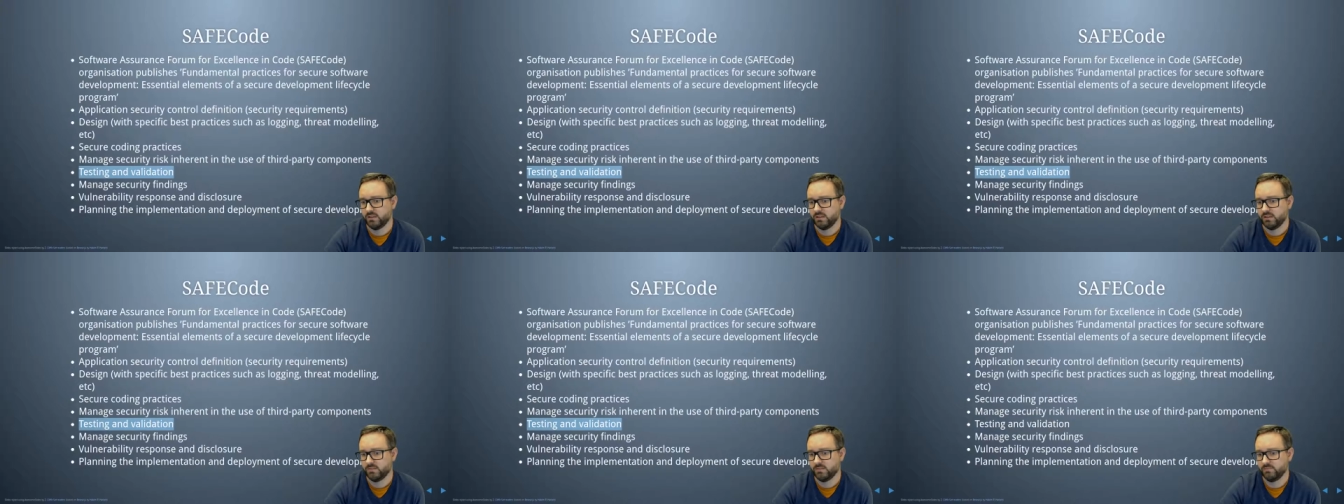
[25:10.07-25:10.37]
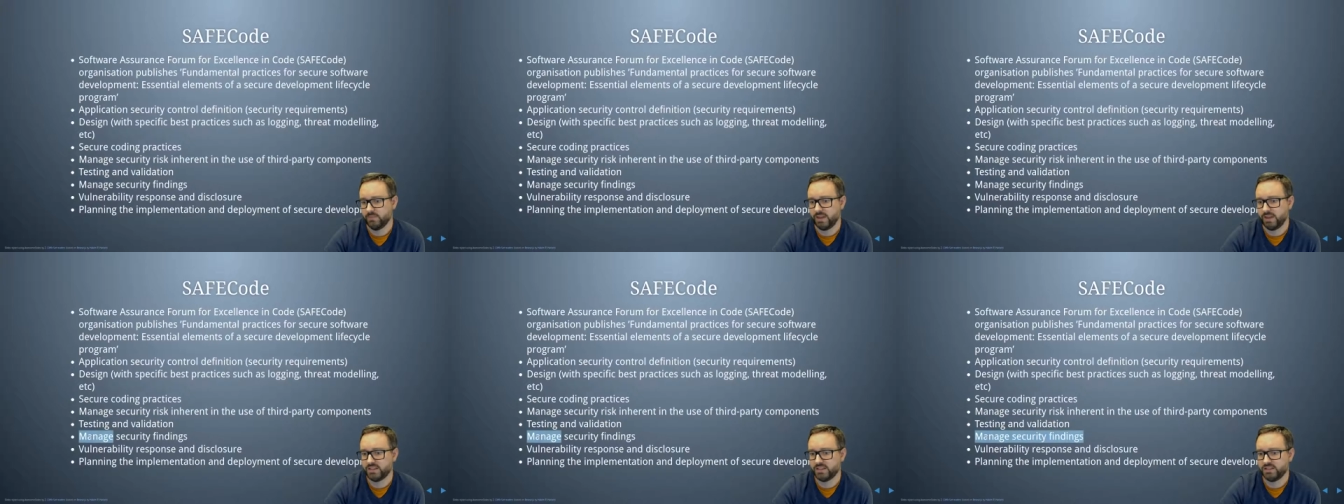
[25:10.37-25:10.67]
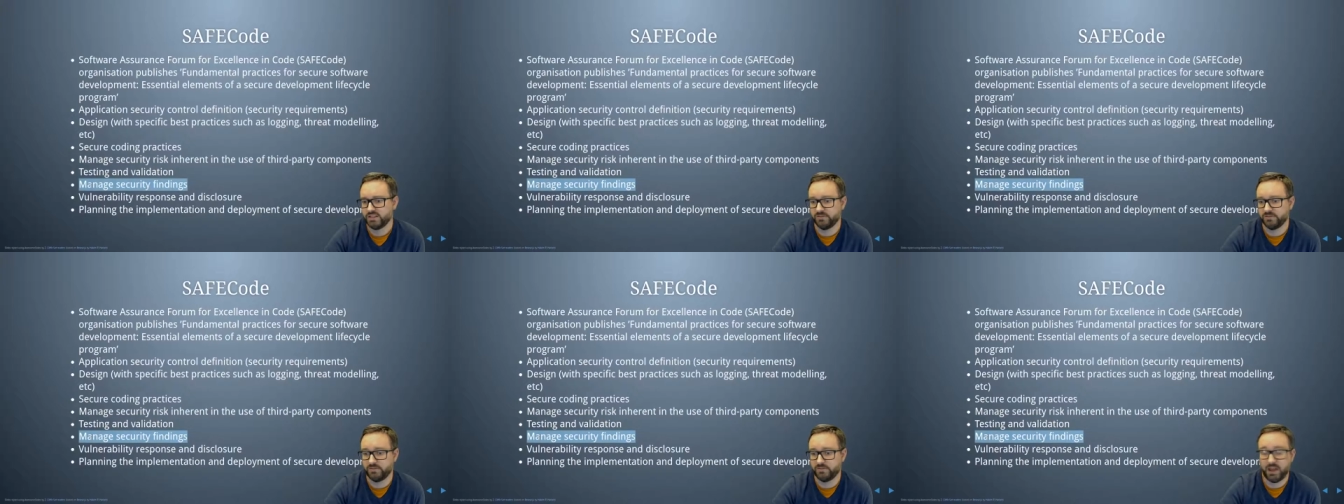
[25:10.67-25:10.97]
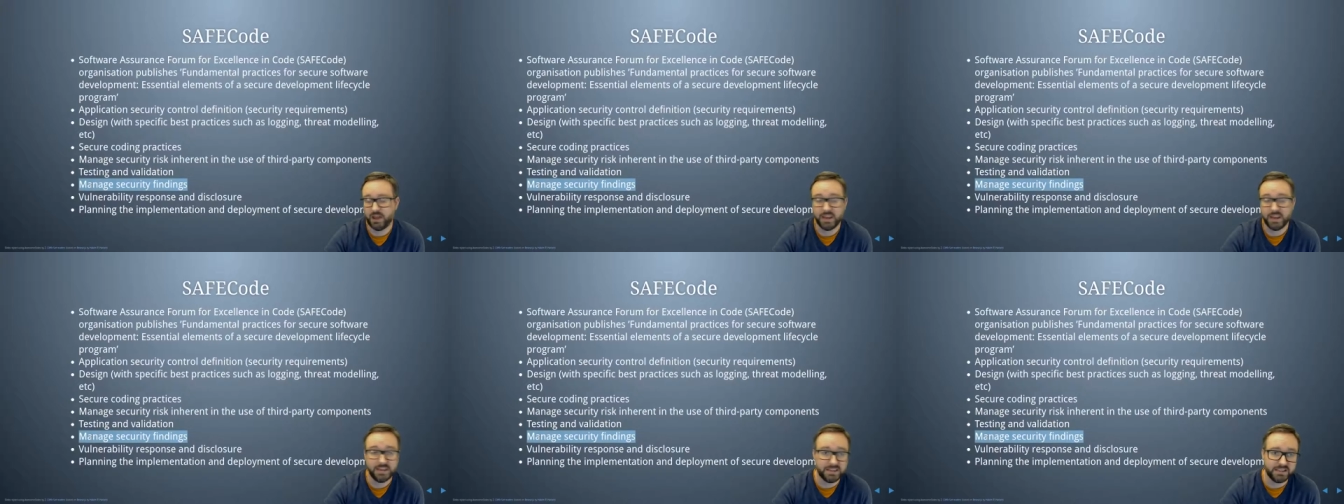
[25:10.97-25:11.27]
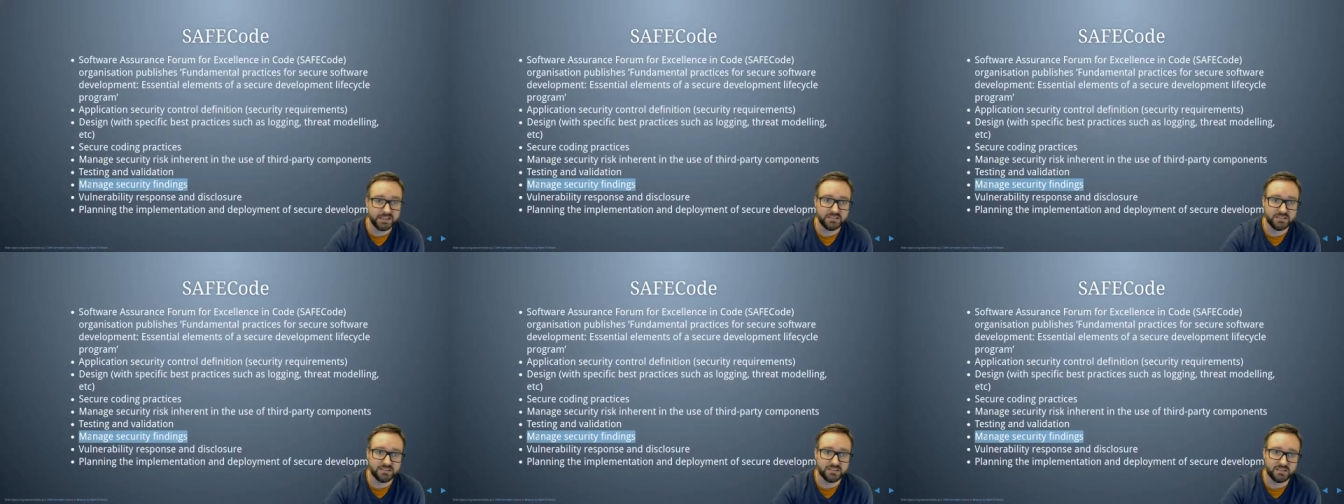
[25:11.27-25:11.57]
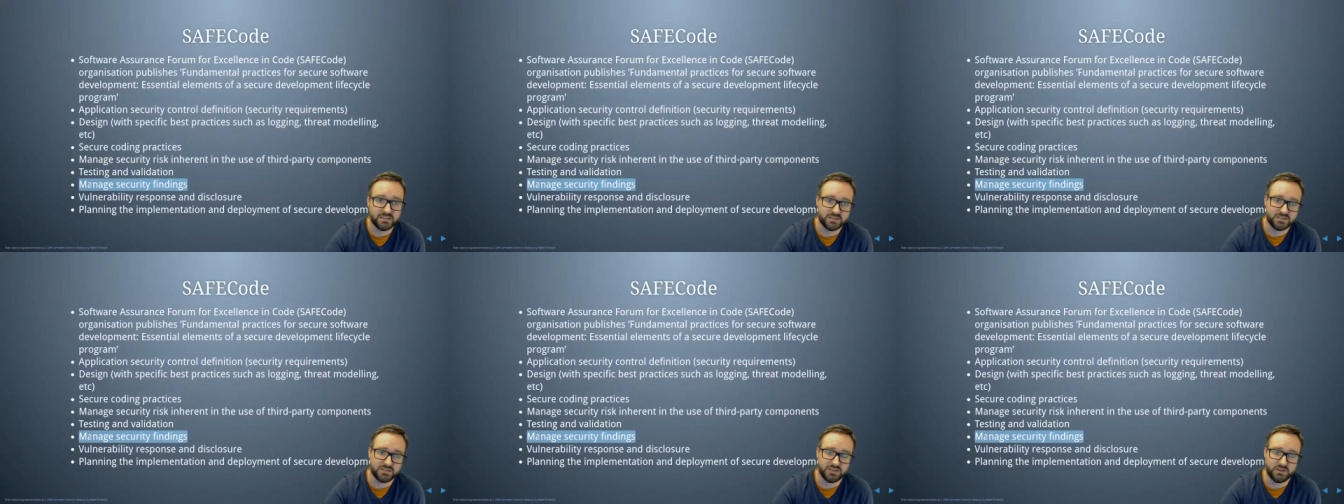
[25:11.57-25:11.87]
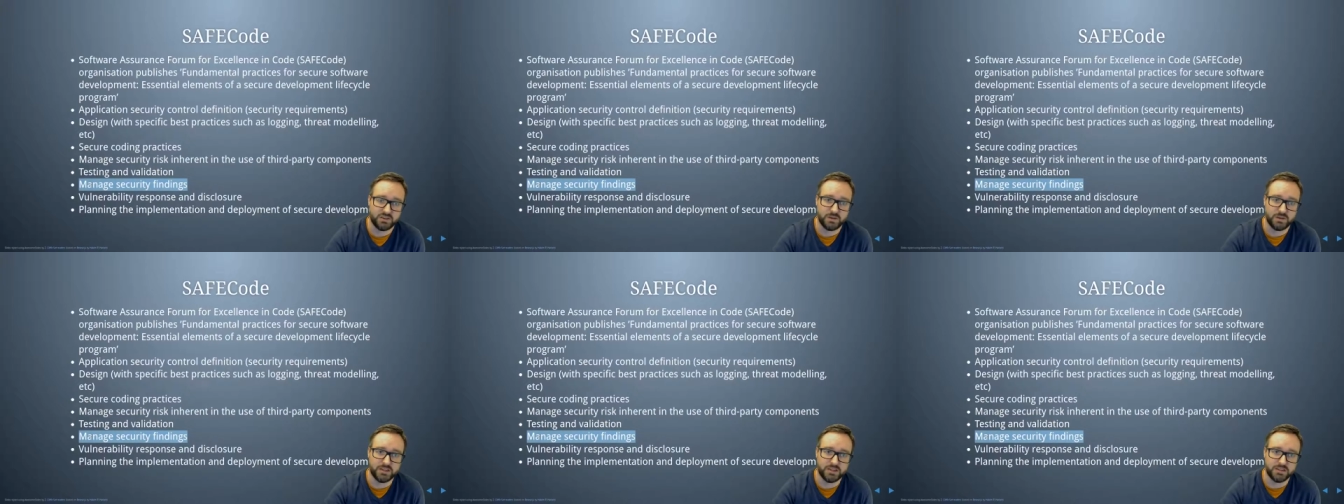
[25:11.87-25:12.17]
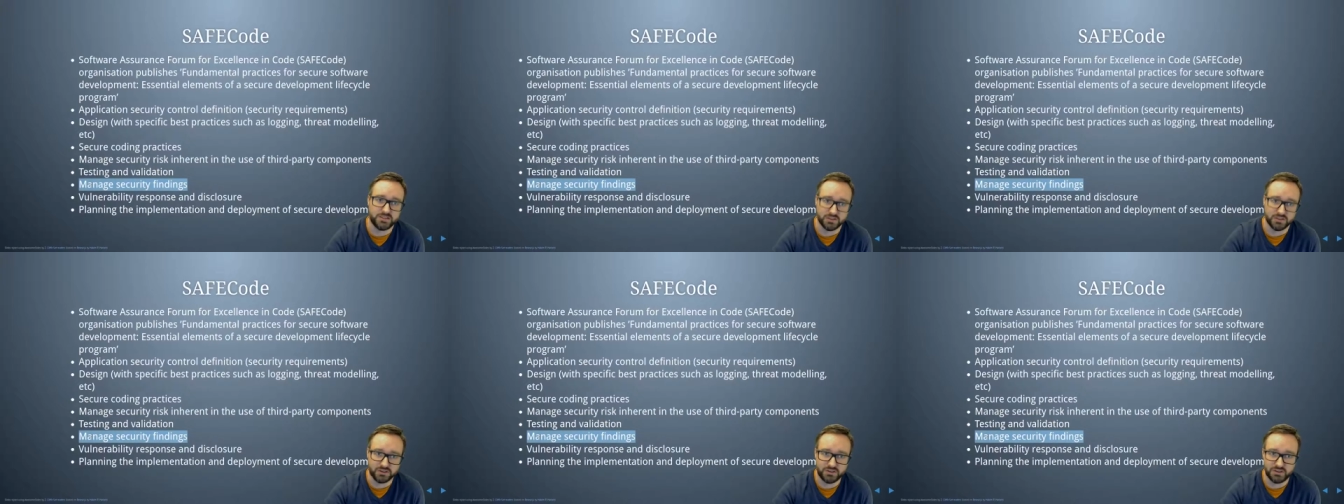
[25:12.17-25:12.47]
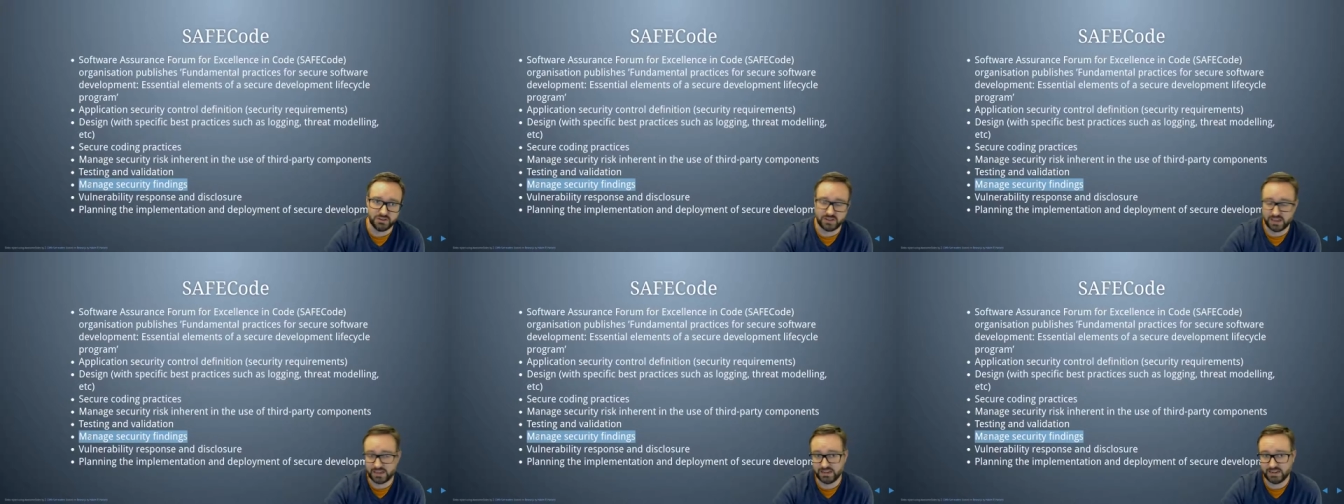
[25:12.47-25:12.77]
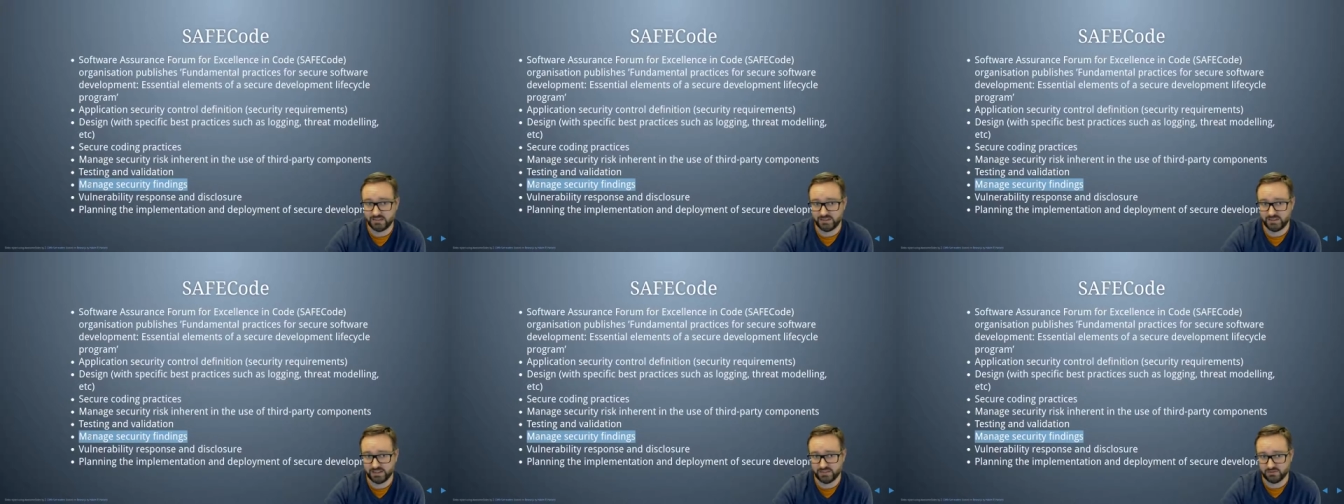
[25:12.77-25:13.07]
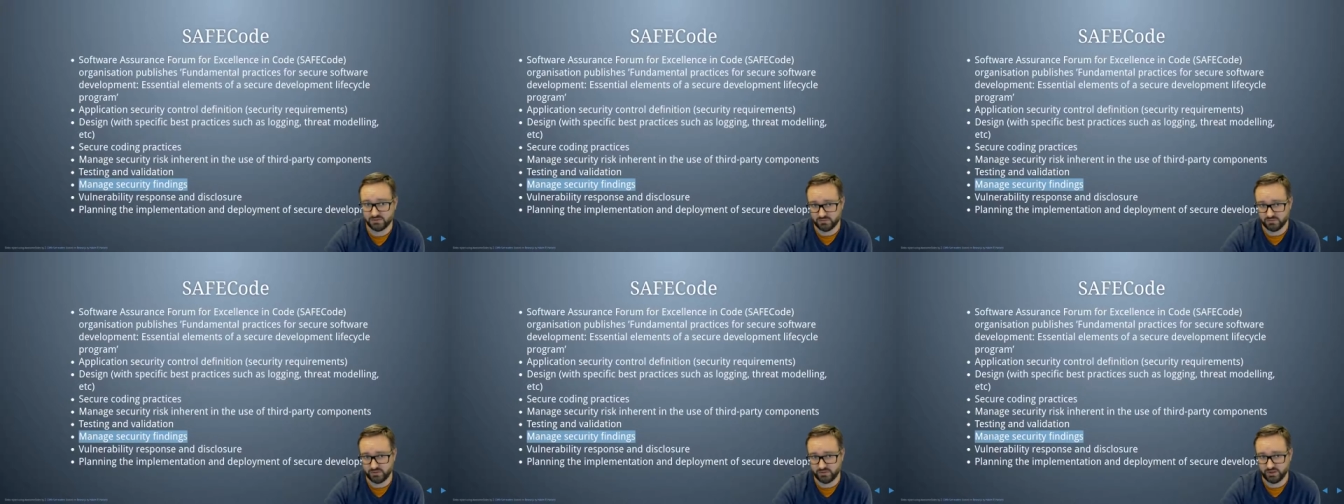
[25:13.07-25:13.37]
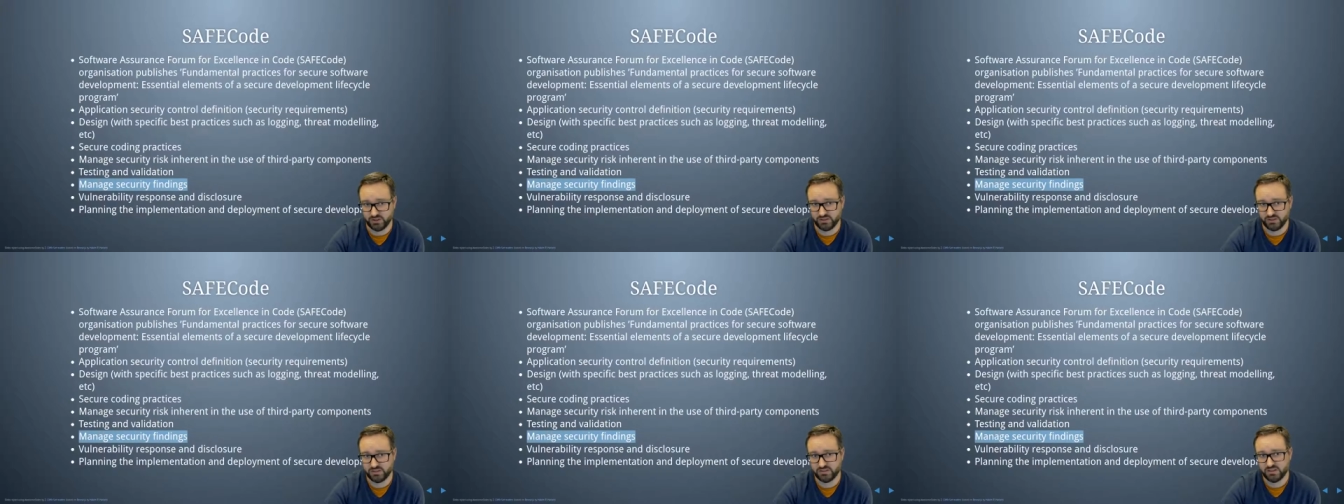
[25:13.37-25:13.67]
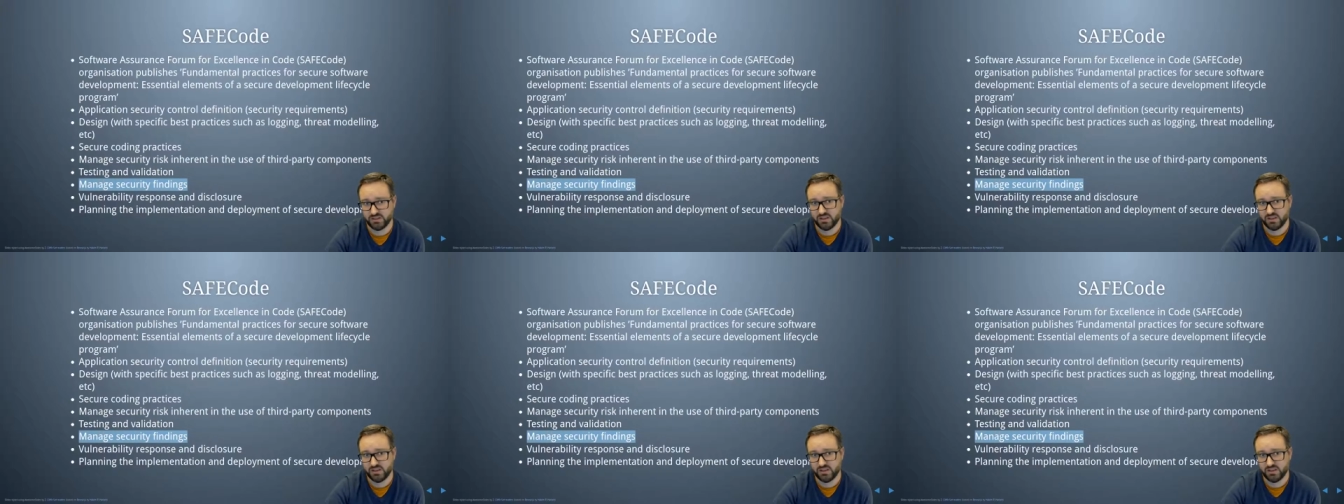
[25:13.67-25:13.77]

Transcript: manage your findings. So when you do any of these reviews,